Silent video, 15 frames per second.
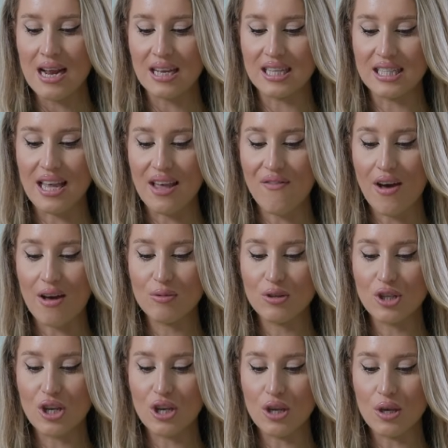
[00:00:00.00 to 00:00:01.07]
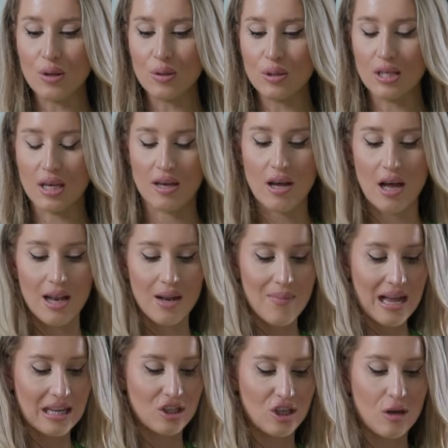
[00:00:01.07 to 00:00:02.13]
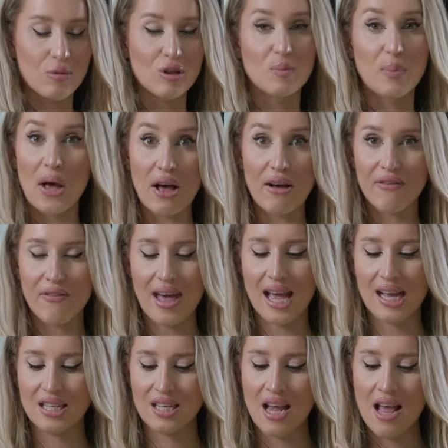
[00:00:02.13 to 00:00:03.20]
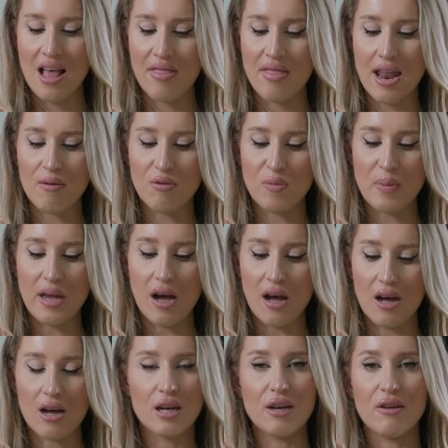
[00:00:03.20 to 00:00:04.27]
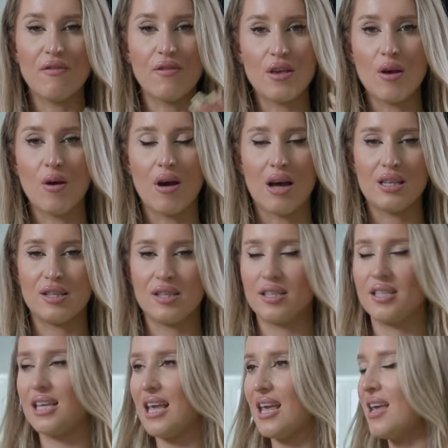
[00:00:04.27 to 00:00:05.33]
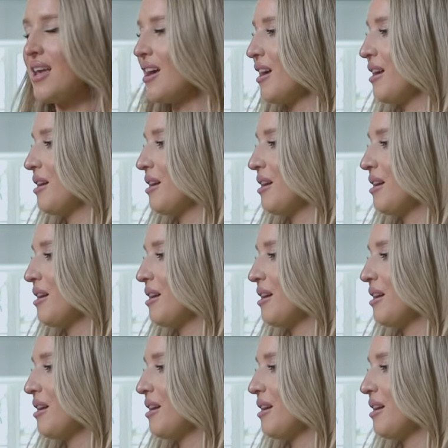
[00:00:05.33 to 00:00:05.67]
Because if I was to use a color match that was perfect, then it would be harder for you guys to see.